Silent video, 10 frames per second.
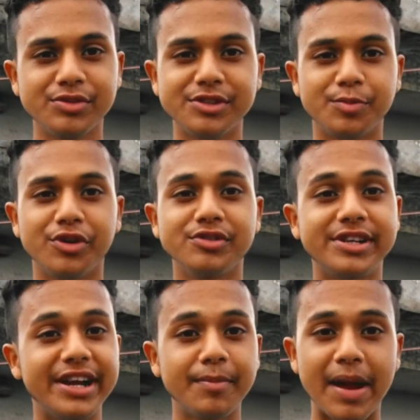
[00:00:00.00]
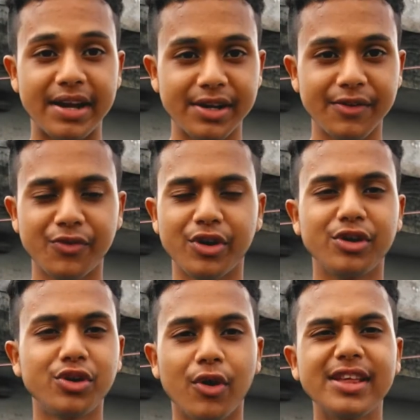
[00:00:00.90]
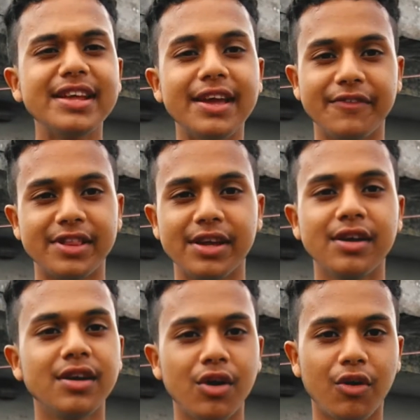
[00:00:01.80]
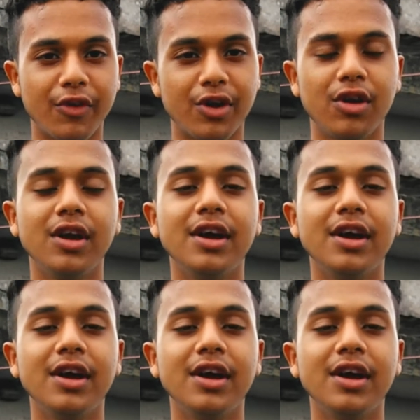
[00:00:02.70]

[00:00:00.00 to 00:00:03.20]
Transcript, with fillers: which produce great battery for your toys and everything overall.